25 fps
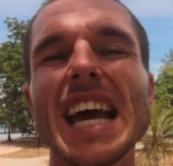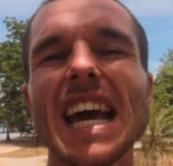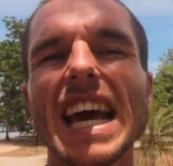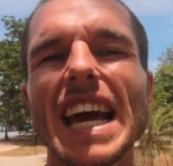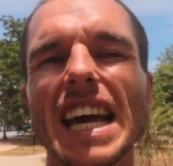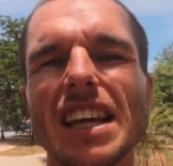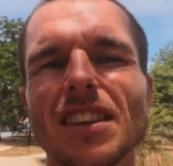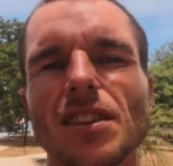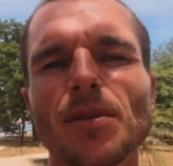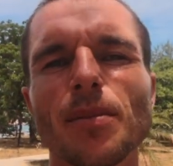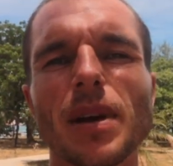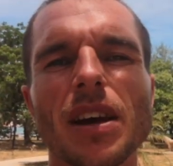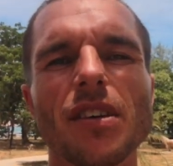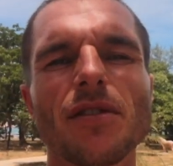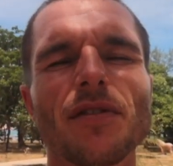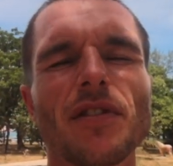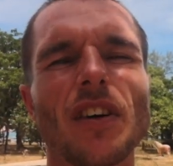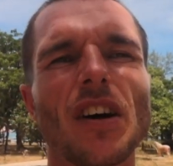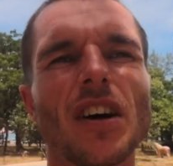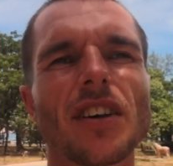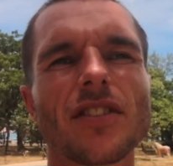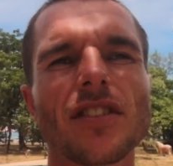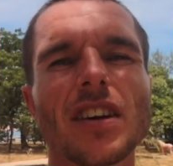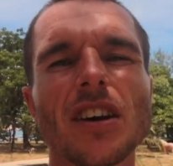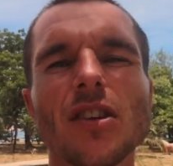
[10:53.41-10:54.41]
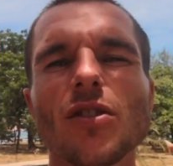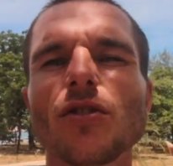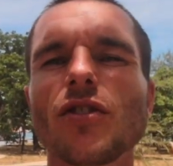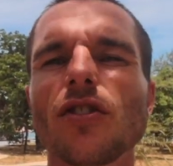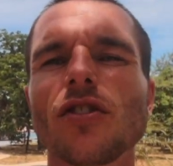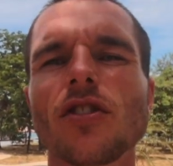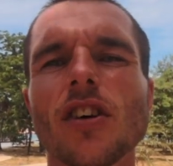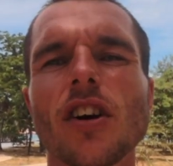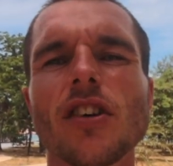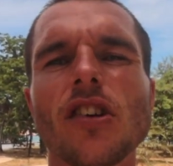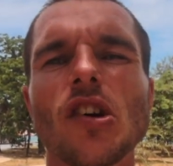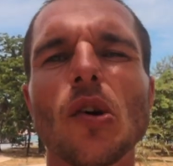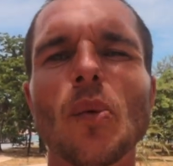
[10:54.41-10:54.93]
intermittent fasting, also
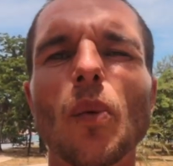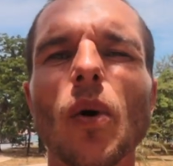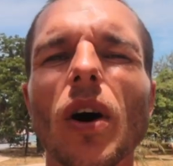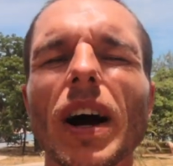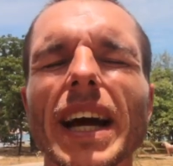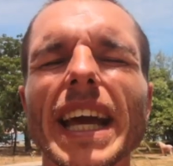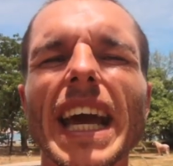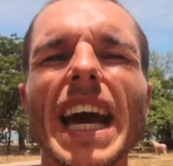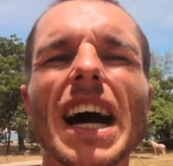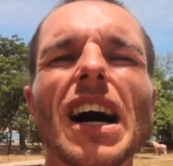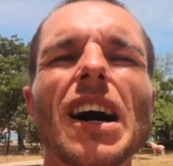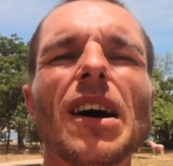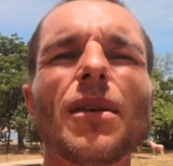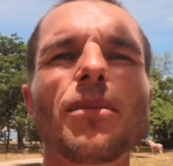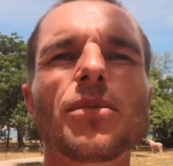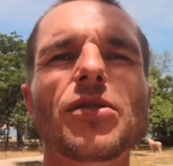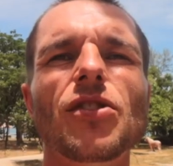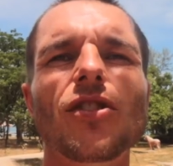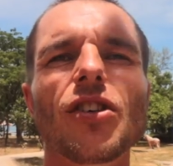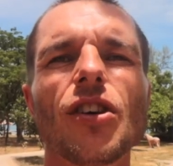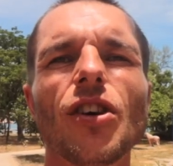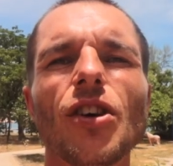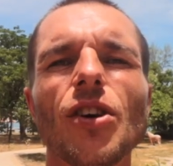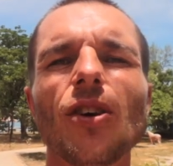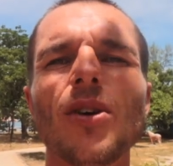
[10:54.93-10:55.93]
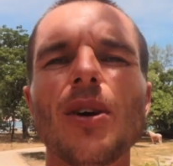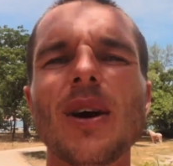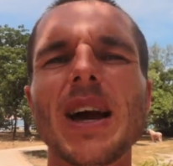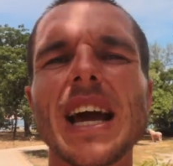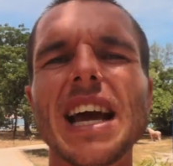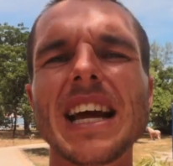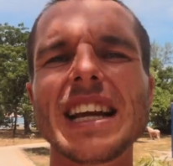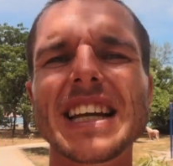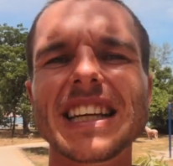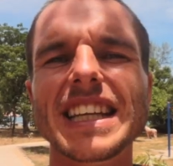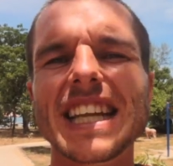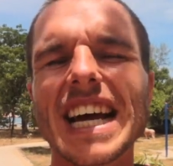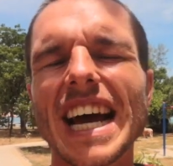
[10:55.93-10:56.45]
showing you what I get up to
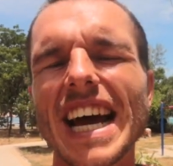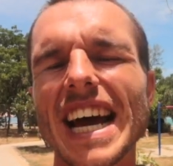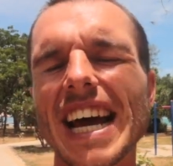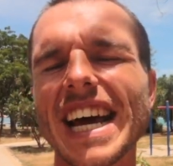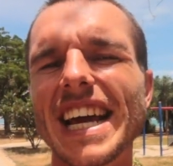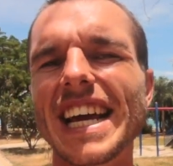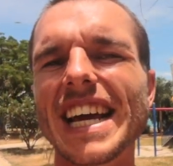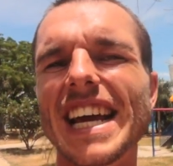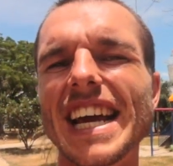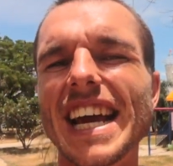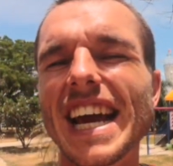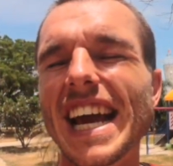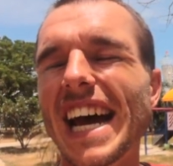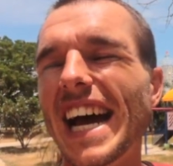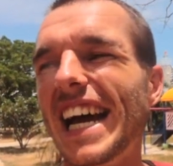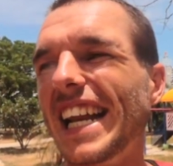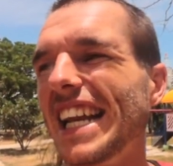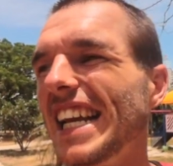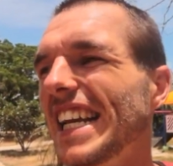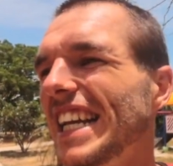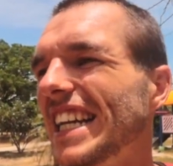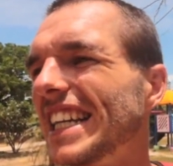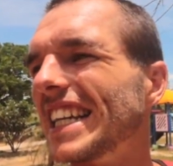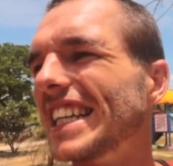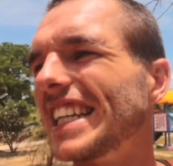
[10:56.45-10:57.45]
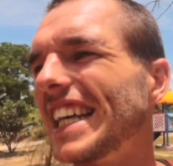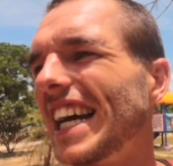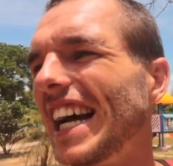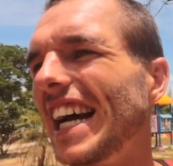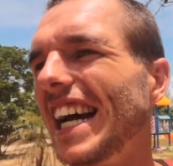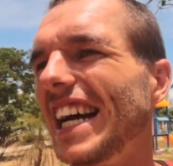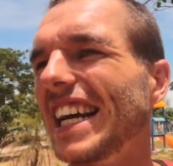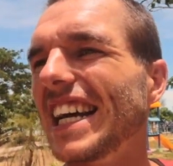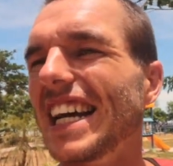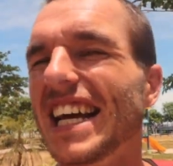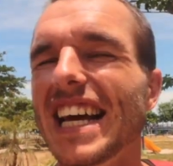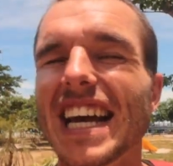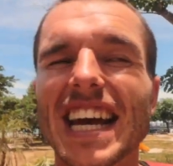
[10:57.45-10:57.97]
in a day and eat in a
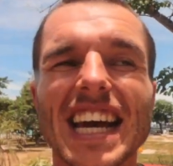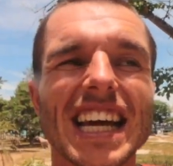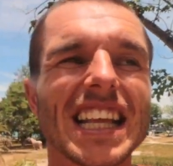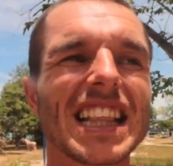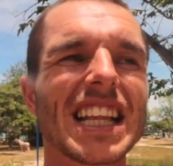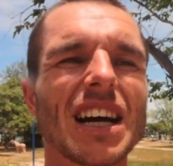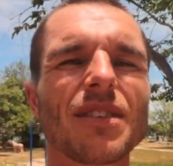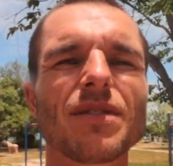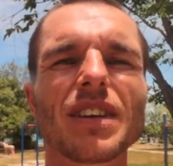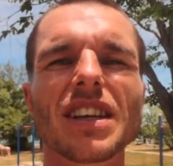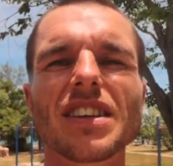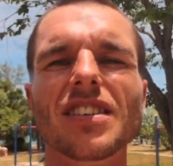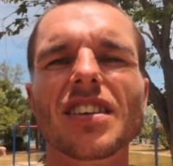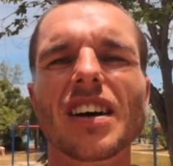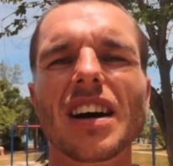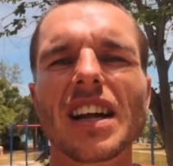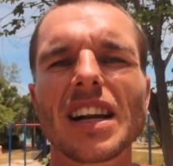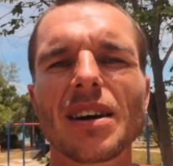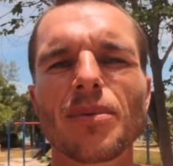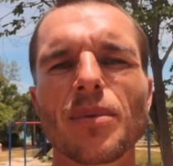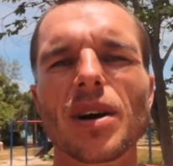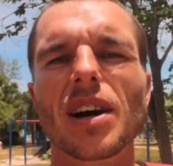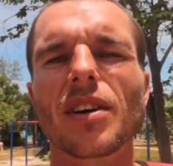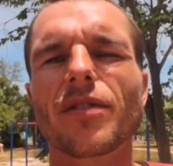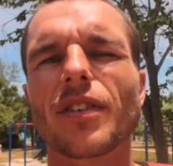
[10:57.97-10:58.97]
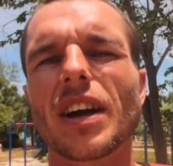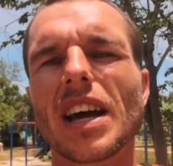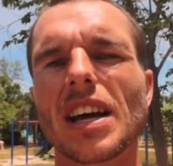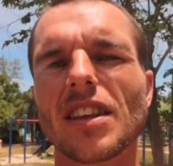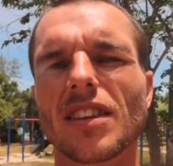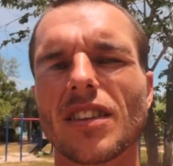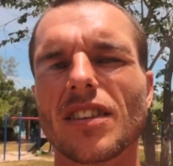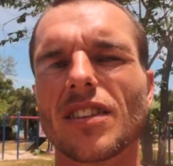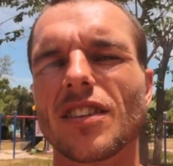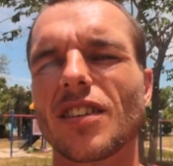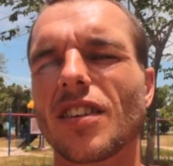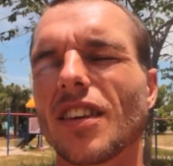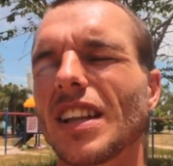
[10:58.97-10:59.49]
day in lovely Thailand, where I've get
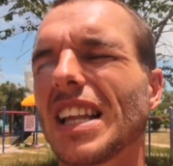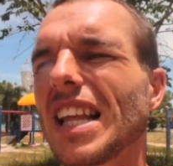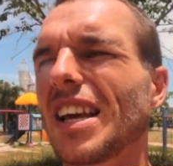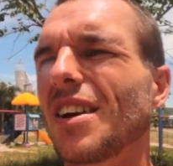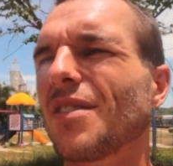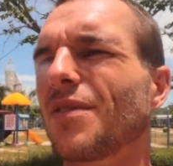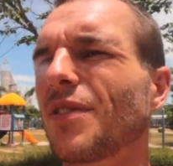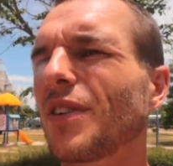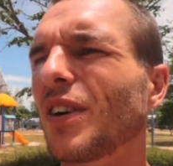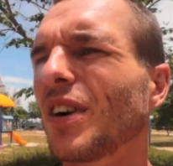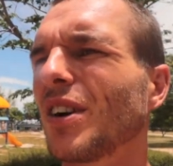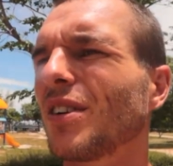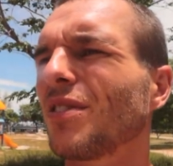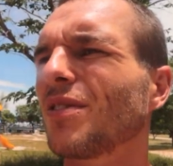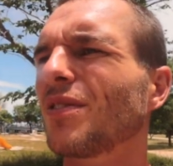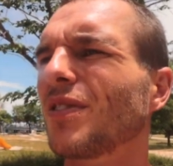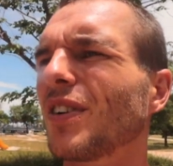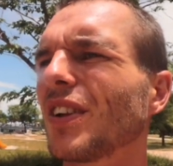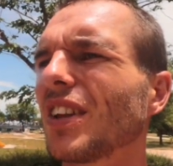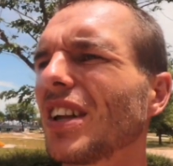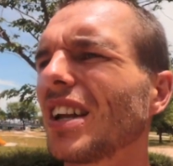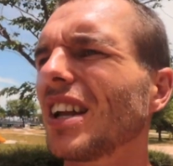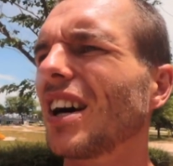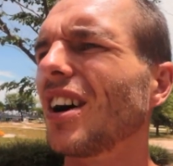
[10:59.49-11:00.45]
to live for the